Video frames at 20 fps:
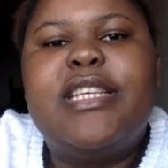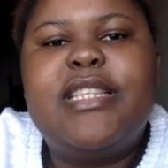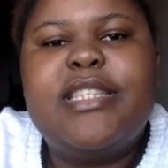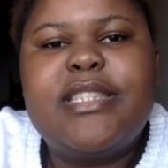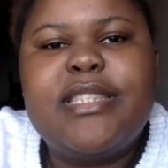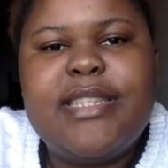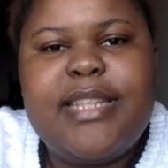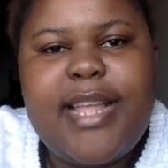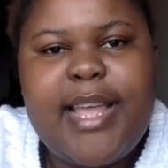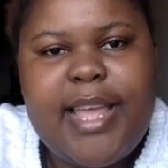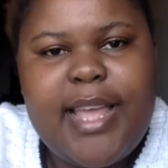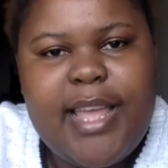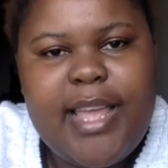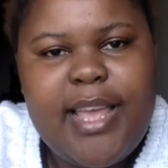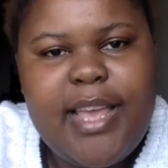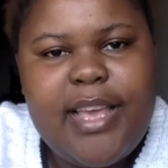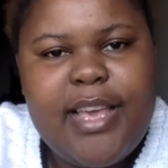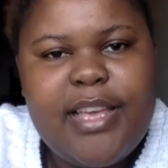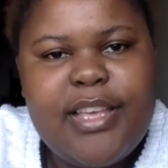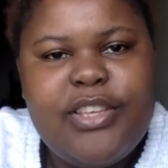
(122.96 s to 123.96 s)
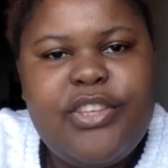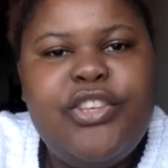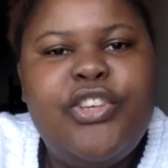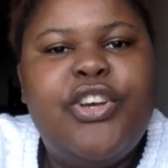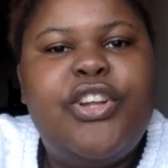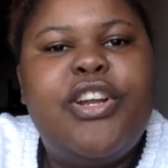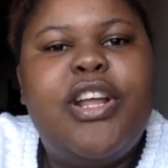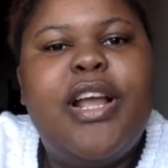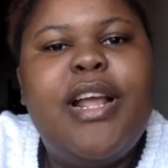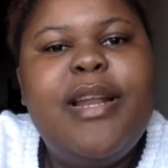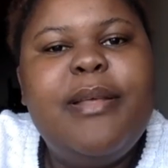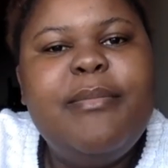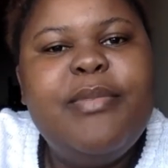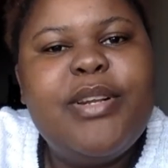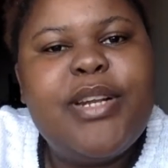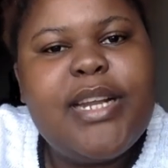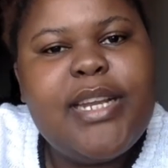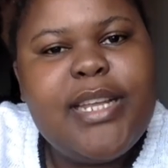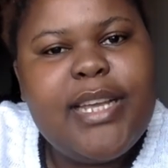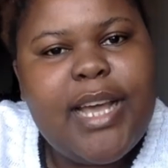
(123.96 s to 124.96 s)
is there, you're not gonna be
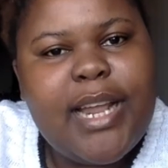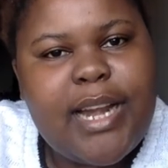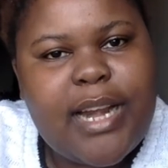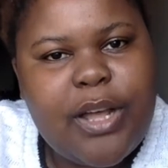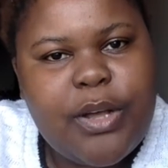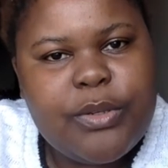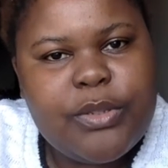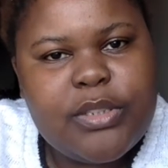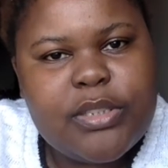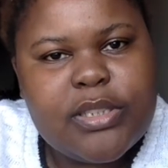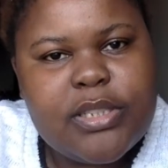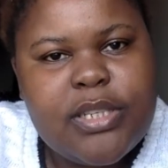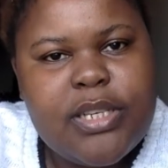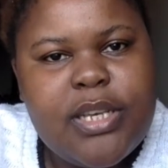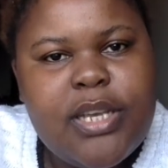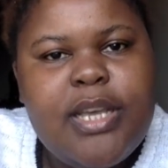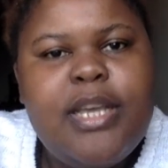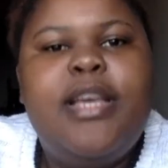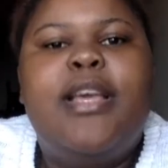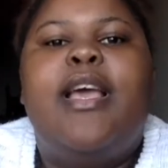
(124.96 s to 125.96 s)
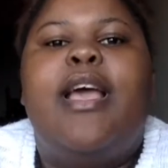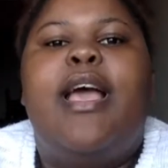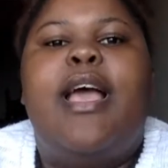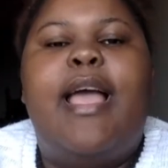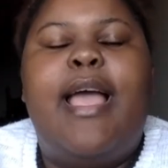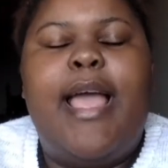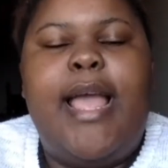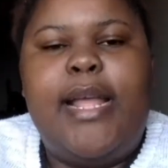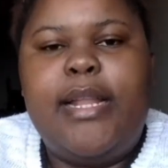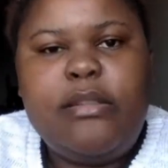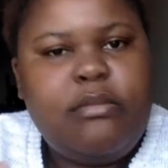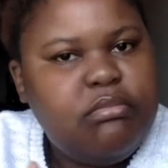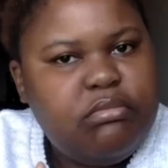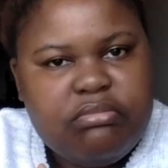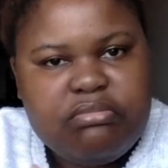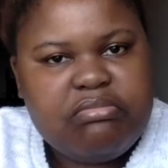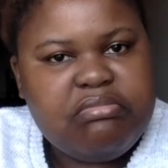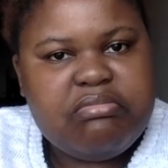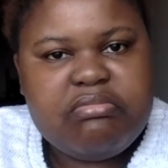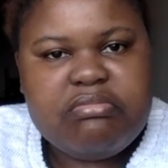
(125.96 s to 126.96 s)
running around, and
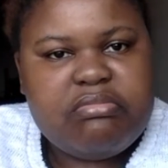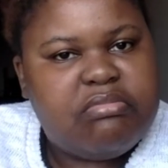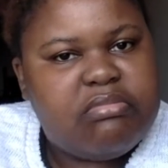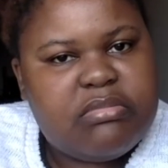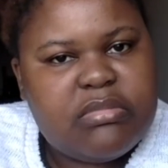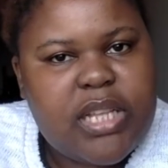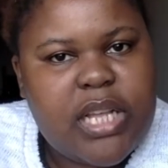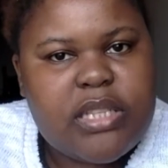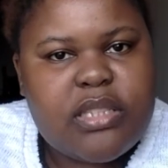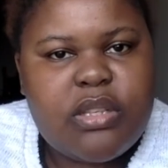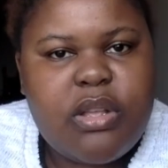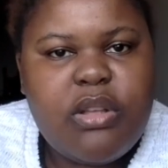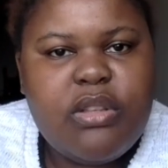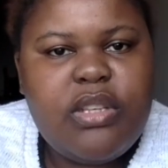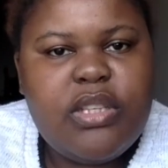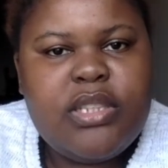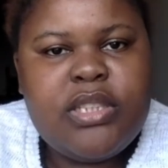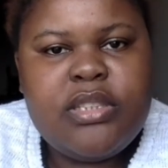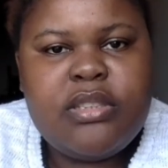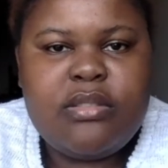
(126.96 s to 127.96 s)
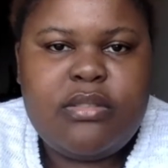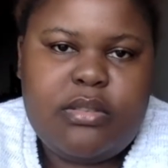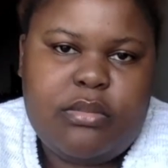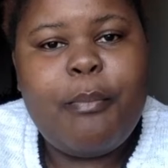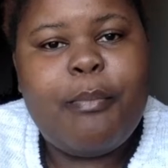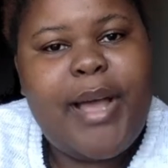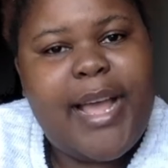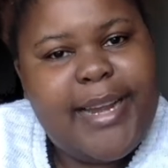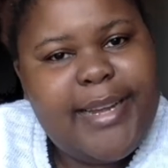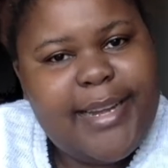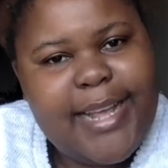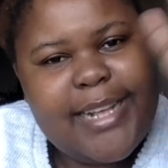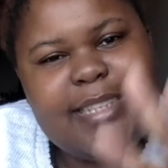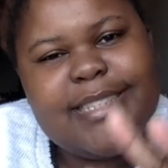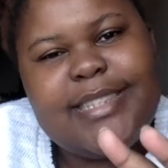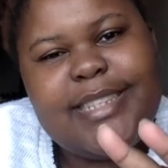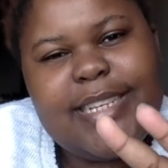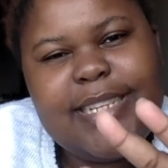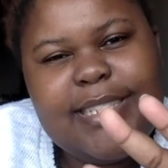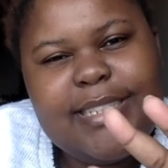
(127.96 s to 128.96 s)
that's all you need to do. My
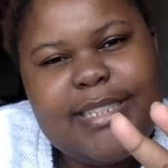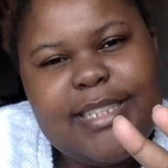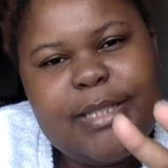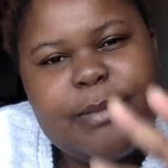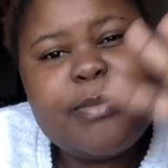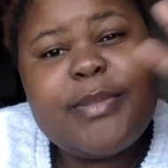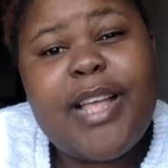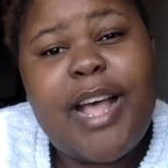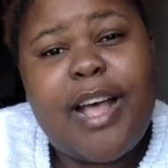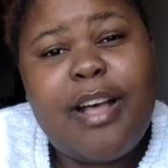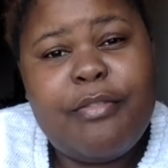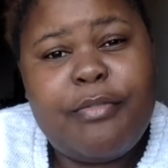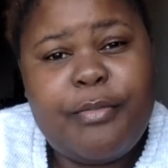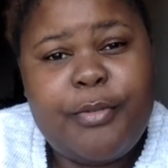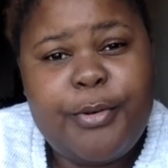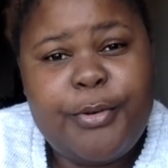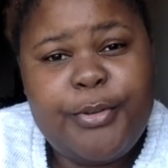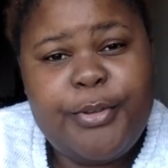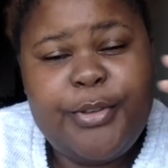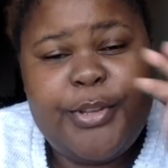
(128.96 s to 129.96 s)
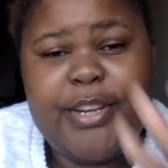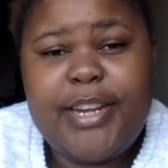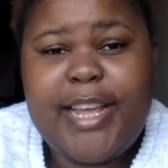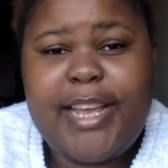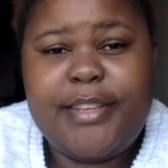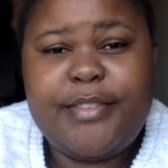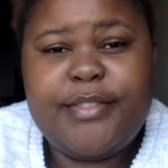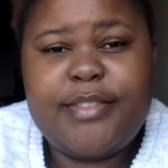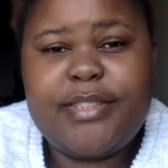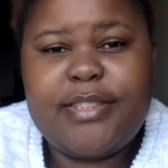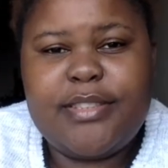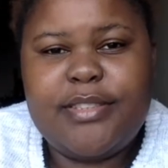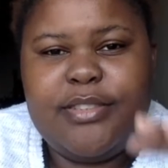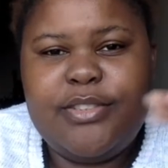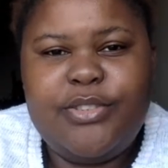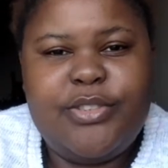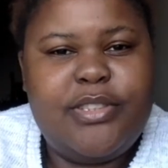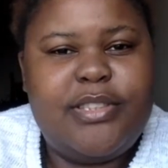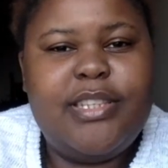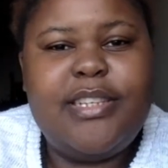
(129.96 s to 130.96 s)
next three tips are for your knives,
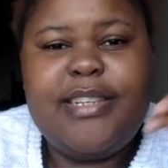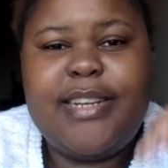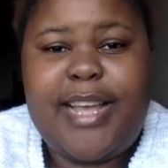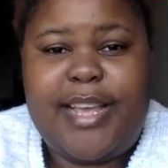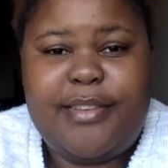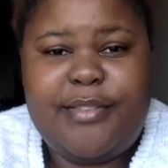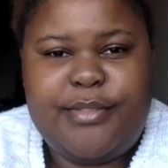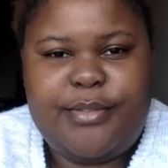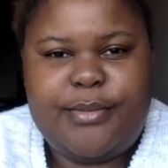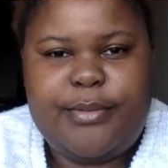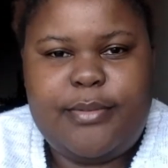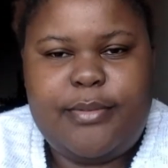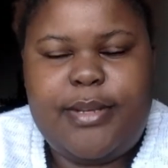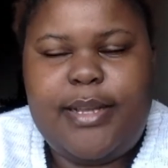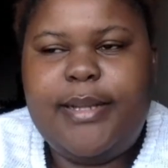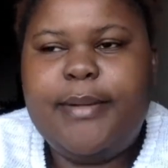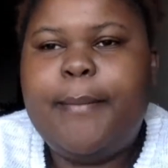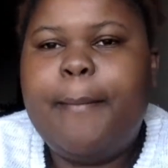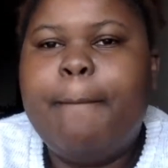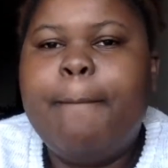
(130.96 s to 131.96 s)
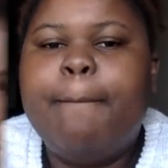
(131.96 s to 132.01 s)
using knives, right?